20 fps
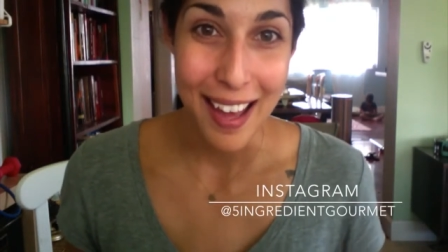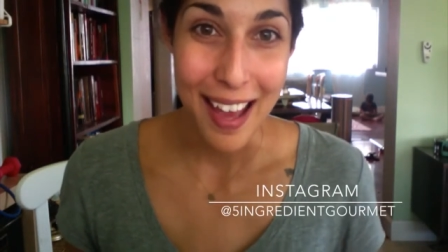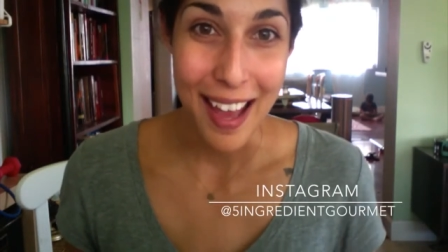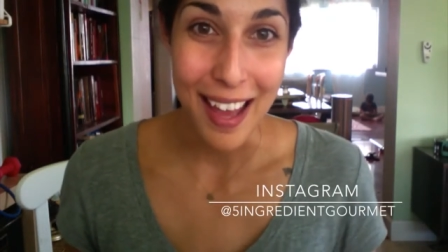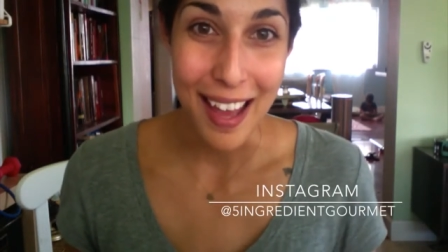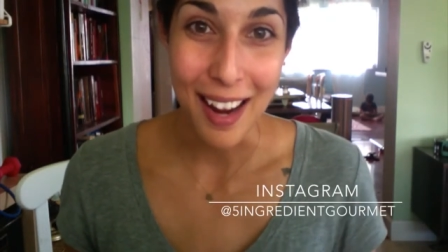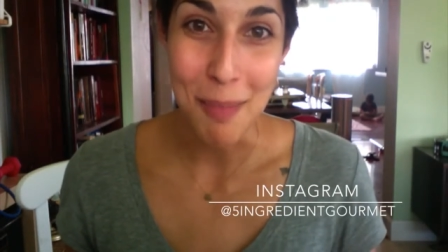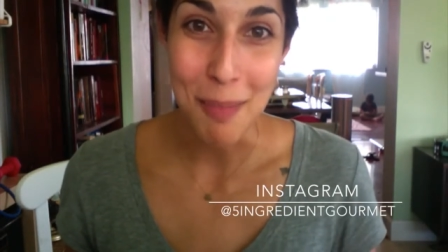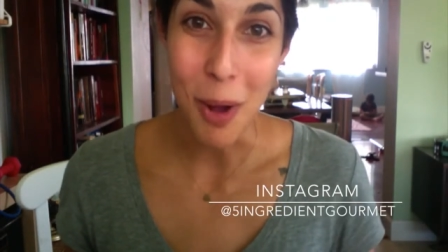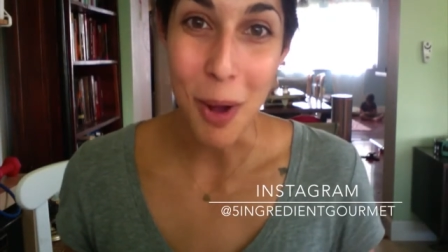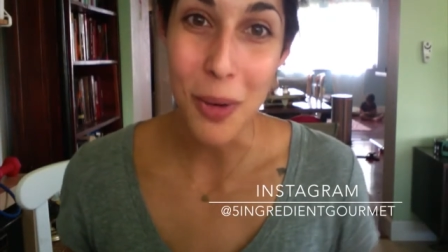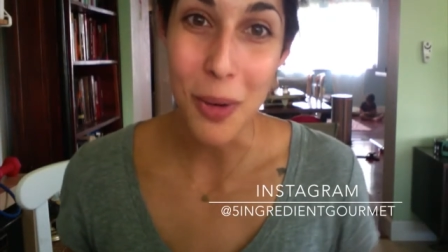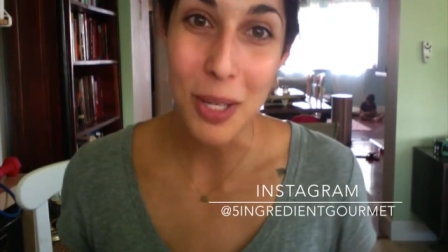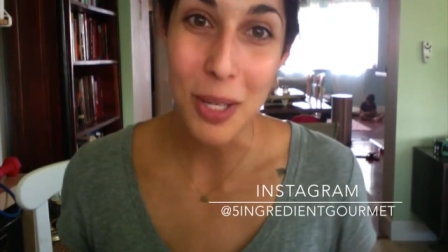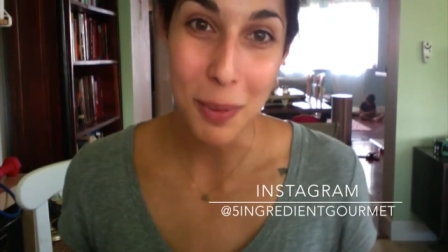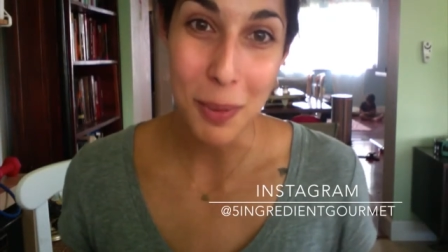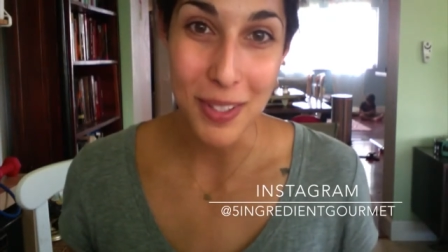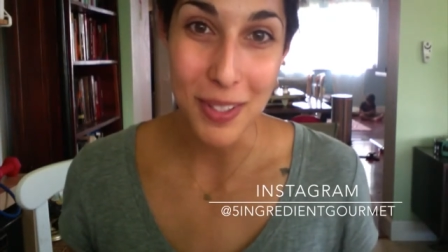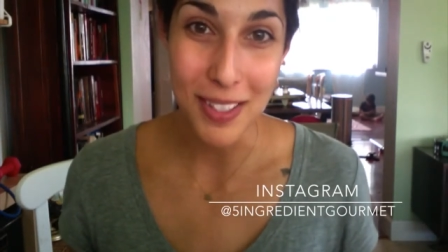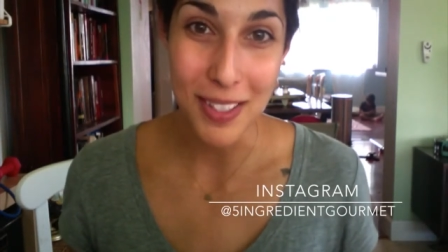and I'm
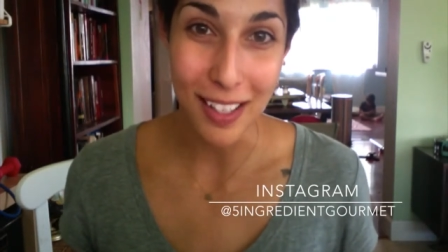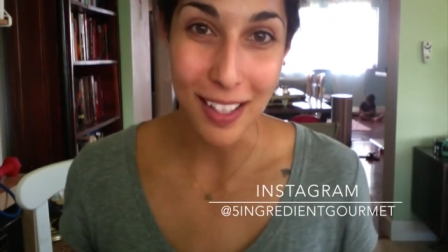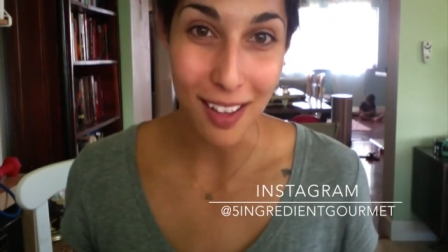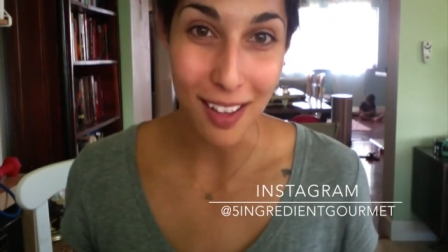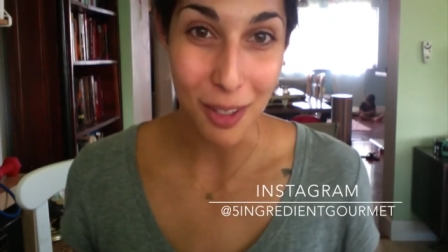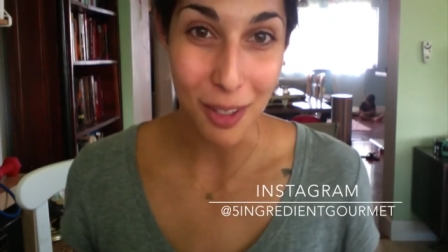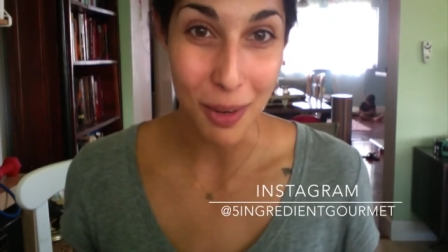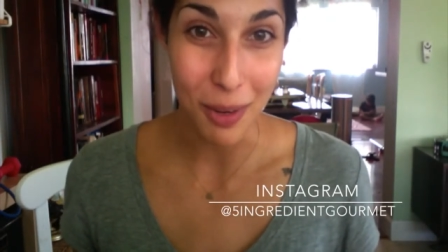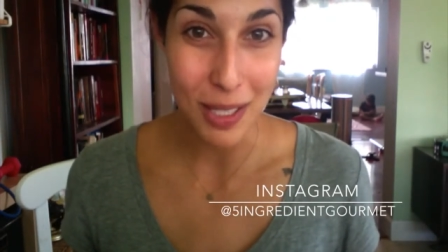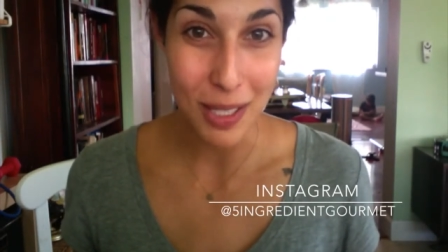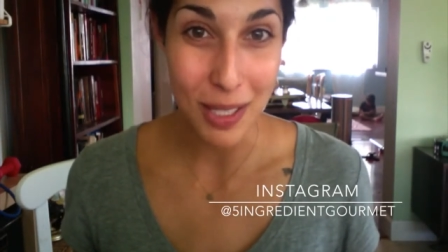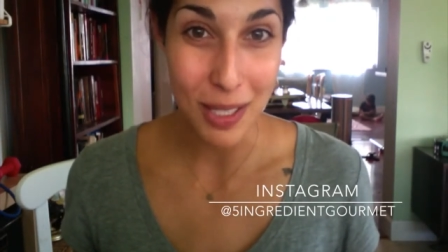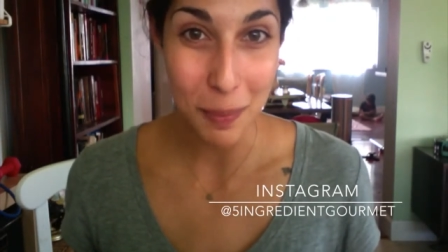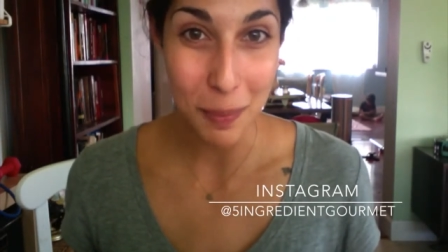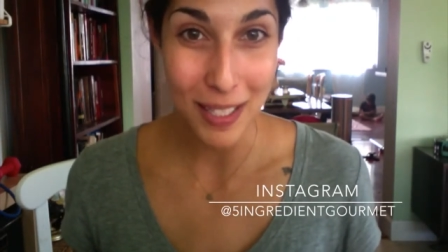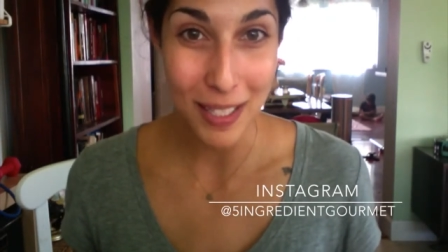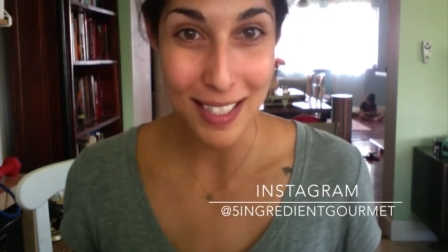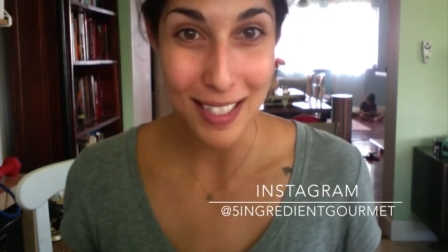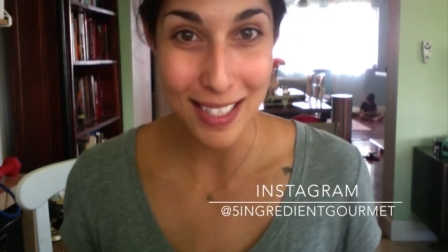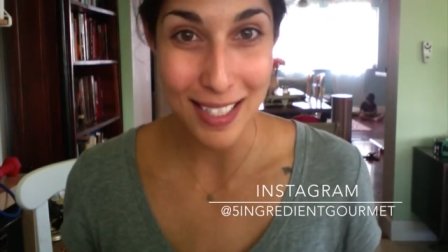always posting healthy
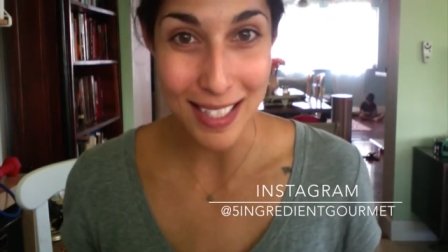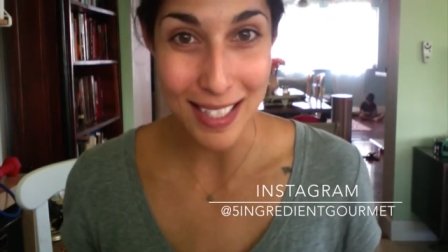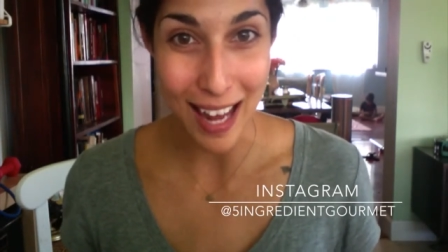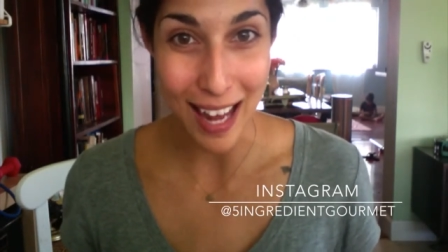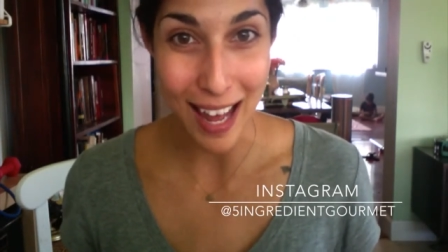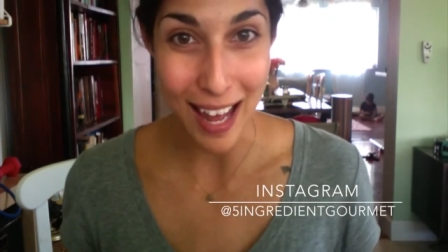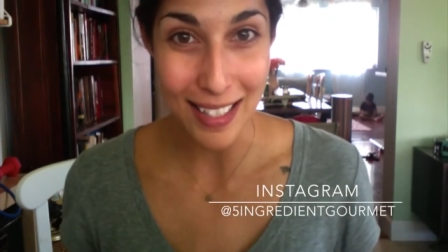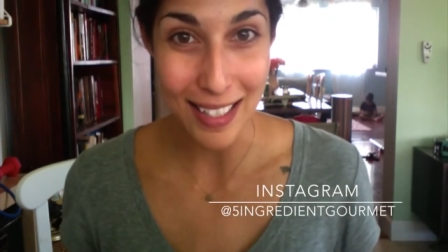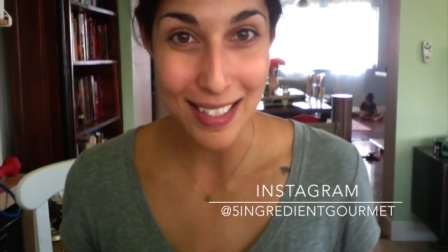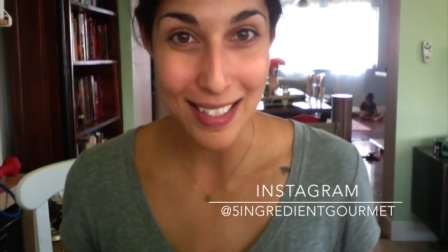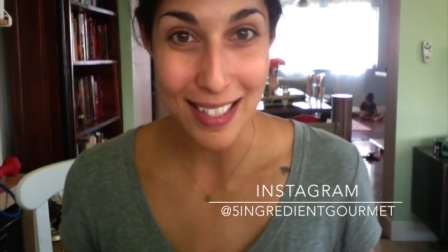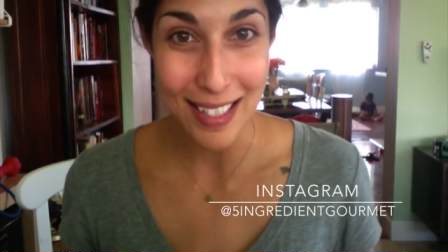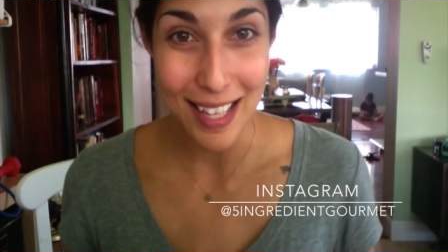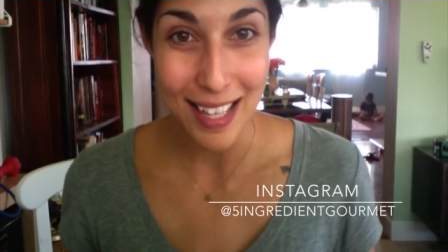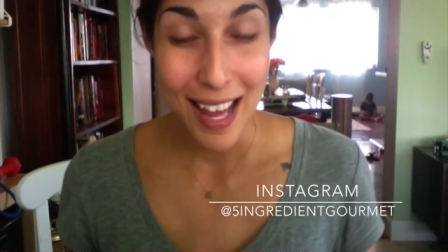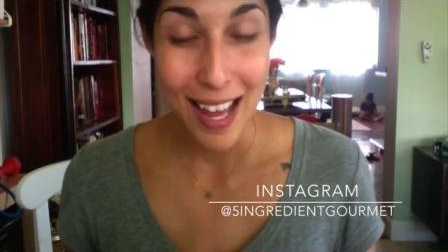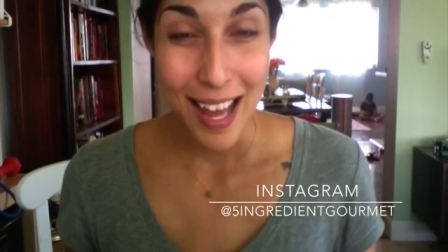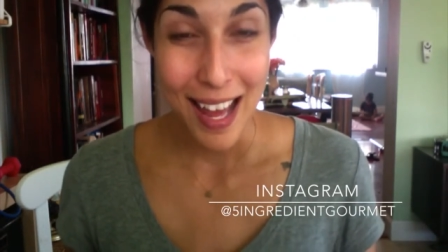recipes and snacks.